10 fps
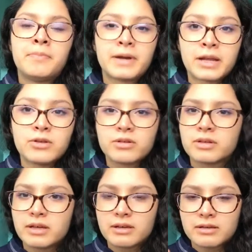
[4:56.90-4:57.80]
but it
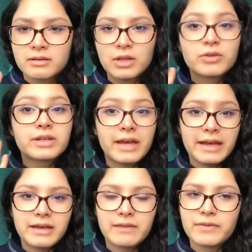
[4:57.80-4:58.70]
looked
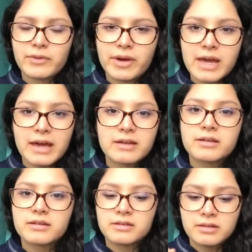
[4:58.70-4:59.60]
cakey even though I had
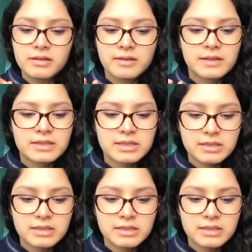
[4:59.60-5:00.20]
the